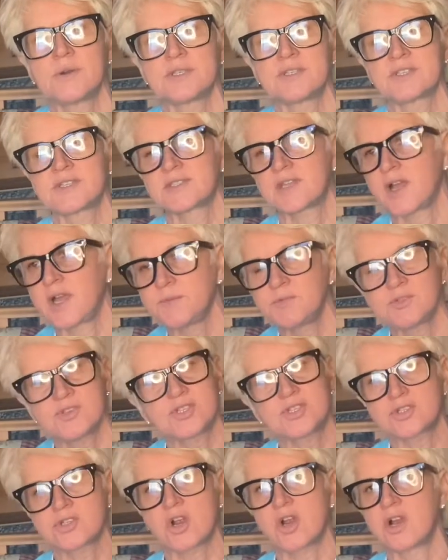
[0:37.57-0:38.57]
it's time to
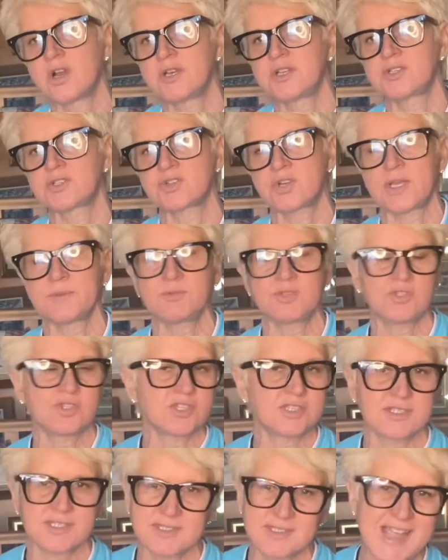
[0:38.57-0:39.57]
start, it's time to
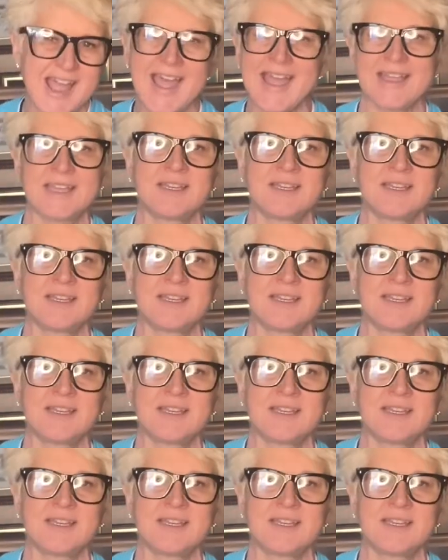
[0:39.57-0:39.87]
just attack